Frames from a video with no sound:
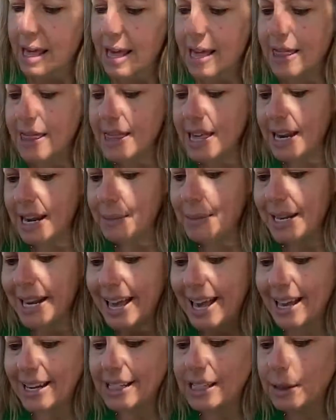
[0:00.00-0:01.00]
And then I'm gonna
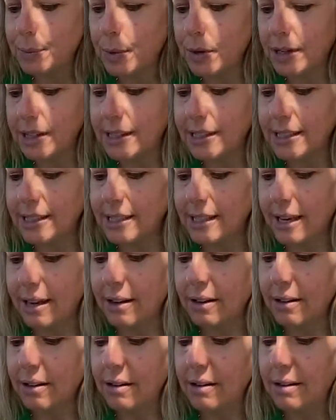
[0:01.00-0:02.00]
add a sparkly
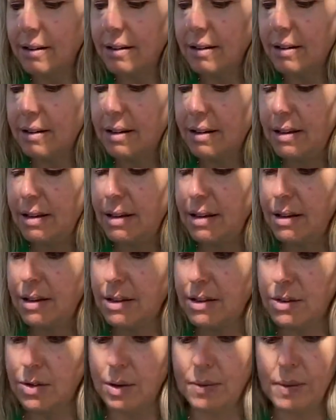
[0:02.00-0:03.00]
scale.
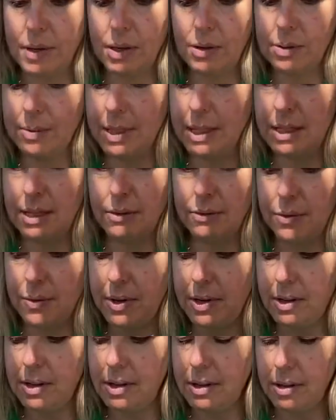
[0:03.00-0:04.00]
So I'm gonna use my tin
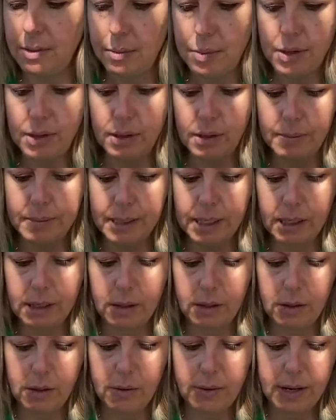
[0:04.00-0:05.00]
foil, put a little bit of
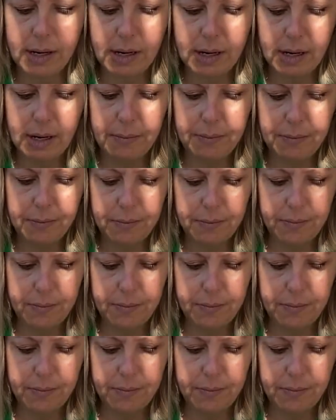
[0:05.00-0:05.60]
glue on it.